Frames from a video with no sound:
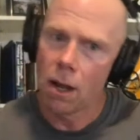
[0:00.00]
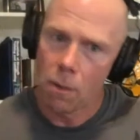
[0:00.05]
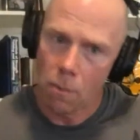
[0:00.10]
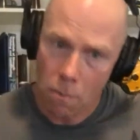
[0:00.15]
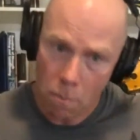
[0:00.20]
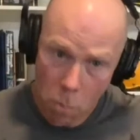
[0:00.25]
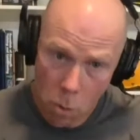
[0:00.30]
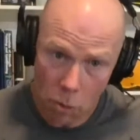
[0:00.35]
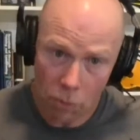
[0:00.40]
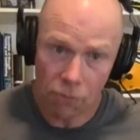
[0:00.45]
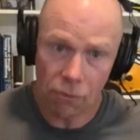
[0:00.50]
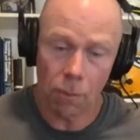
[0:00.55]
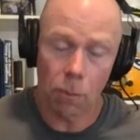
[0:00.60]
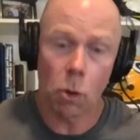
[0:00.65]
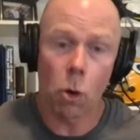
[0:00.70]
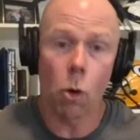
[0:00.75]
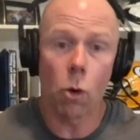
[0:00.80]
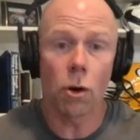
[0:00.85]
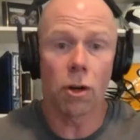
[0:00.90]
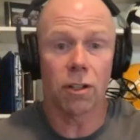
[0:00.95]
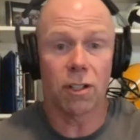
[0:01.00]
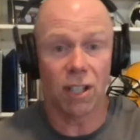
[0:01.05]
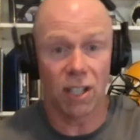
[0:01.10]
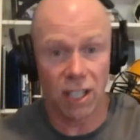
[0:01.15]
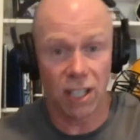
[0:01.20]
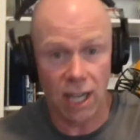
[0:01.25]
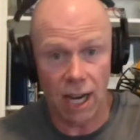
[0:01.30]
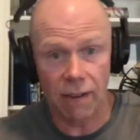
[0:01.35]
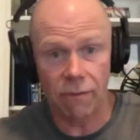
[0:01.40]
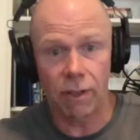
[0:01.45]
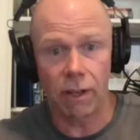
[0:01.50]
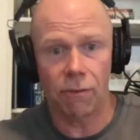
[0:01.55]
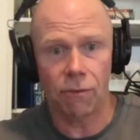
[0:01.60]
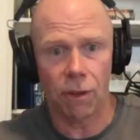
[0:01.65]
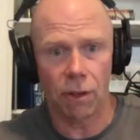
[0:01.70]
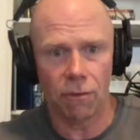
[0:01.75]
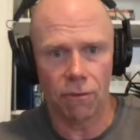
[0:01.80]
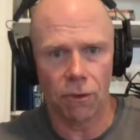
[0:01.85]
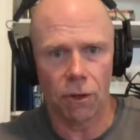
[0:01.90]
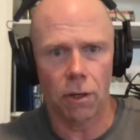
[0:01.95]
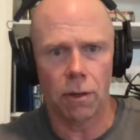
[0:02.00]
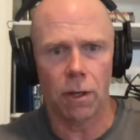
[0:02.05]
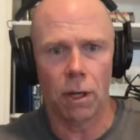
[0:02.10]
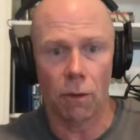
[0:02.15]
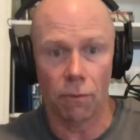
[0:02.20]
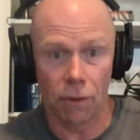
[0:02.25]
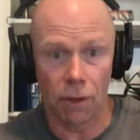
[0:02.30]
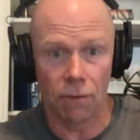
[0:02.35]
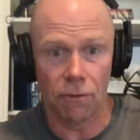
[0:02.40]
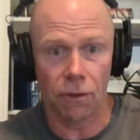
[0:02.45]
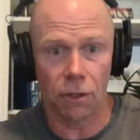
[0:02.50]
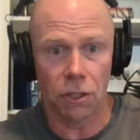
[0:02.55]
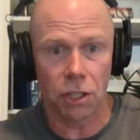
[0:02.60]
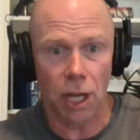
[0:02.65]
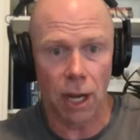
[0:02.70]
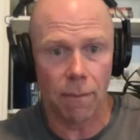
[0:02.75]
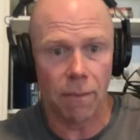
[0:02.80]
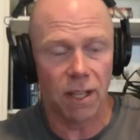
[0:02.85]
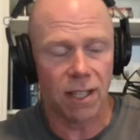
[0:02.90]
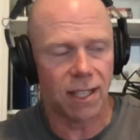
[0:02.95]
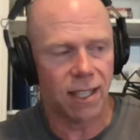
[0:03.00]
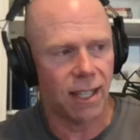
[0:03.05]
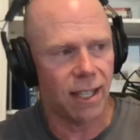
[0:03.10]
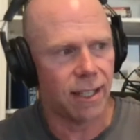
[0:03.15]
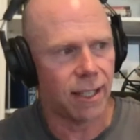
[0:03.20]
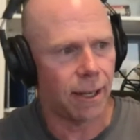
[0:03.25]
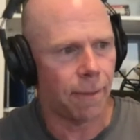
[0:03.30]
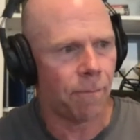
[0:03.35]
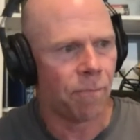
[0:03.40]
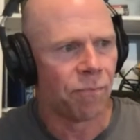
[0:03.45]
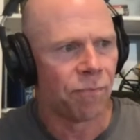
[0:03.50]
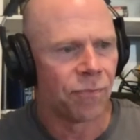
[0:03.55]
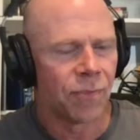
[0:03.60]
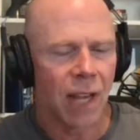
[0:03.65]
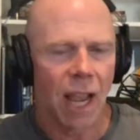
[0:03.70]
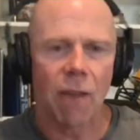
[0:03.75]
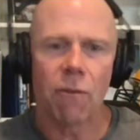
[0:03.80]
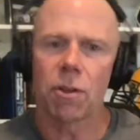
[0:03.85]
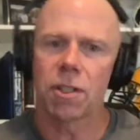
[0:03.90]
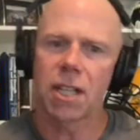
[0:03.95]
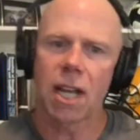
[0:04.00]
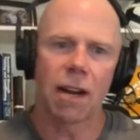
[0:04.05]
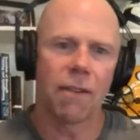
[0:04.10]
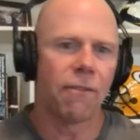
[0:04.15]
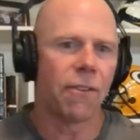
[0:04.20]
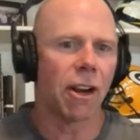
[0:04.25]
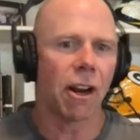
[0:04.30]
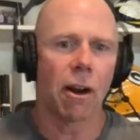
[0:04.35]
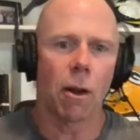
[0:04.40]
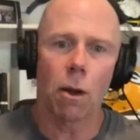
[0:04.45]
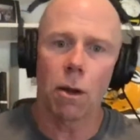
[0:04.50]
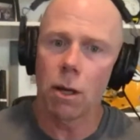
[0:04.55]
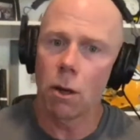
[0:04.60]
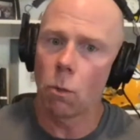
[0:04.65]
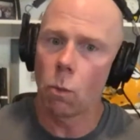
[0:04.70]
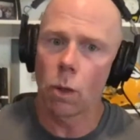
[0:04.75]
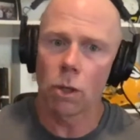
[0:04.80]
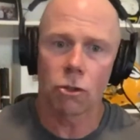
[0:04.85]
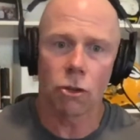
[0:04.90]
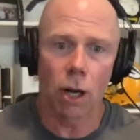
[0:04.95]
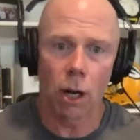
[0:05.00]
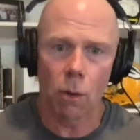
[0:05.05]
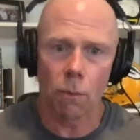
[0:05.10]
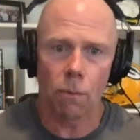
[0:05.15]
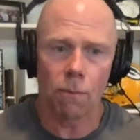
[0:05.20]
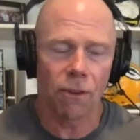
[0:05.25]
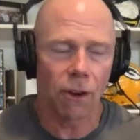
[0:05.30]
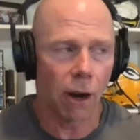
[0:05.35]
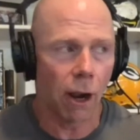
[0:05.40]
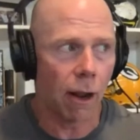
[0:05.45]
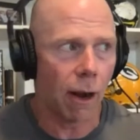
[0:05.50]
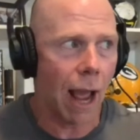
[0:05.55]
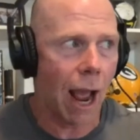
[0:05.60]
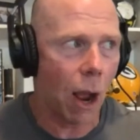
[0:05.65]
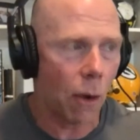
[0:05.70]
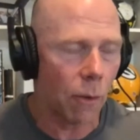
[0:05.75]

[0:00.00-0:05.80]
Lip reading: moved from corner to safety for the first time this season. Everyone's kind of figuring out, trying to figure out how